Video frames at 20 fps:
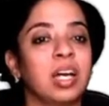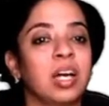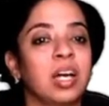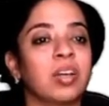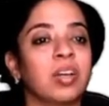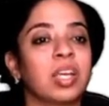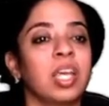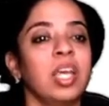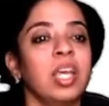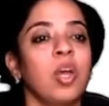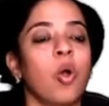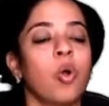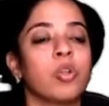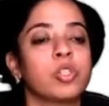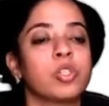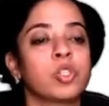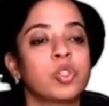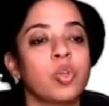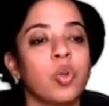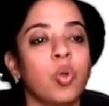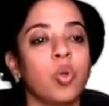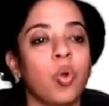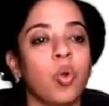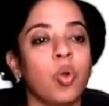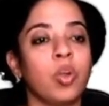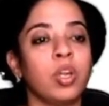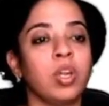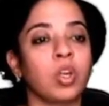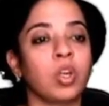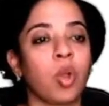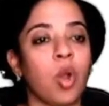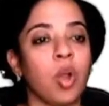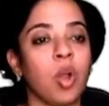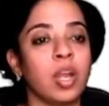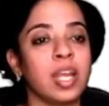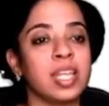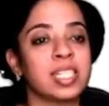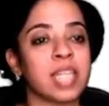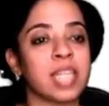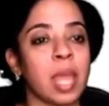Okay, also called, called as